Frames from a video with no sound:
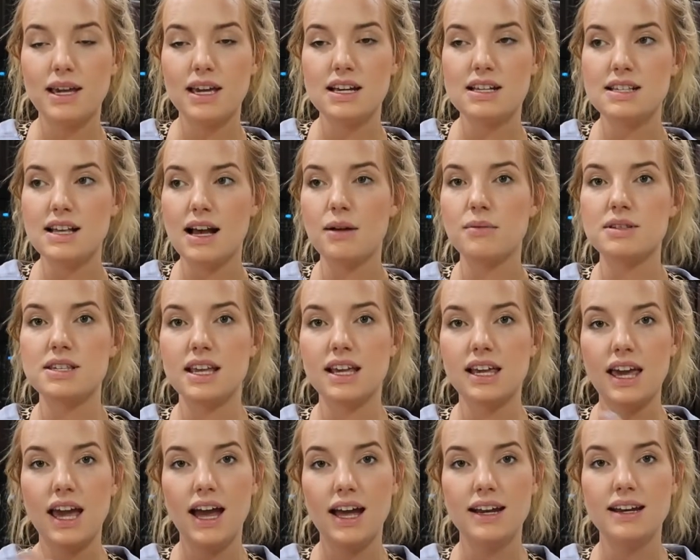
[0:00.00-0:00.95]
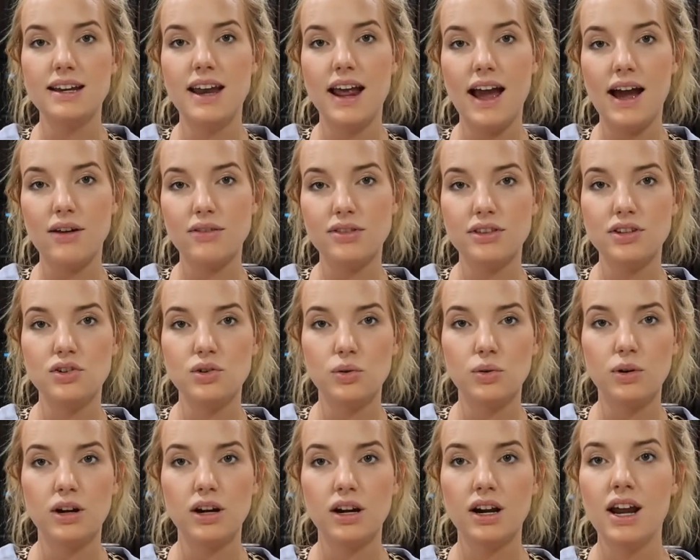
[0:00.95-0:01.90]
because I was like headed out the
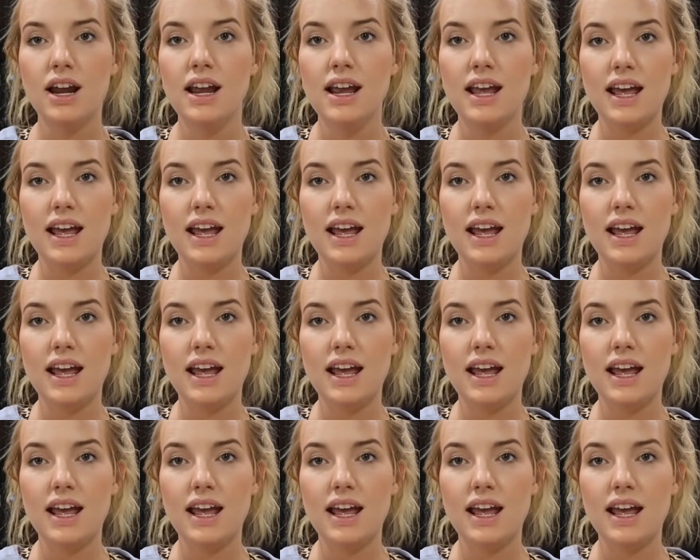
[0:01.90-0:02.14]
door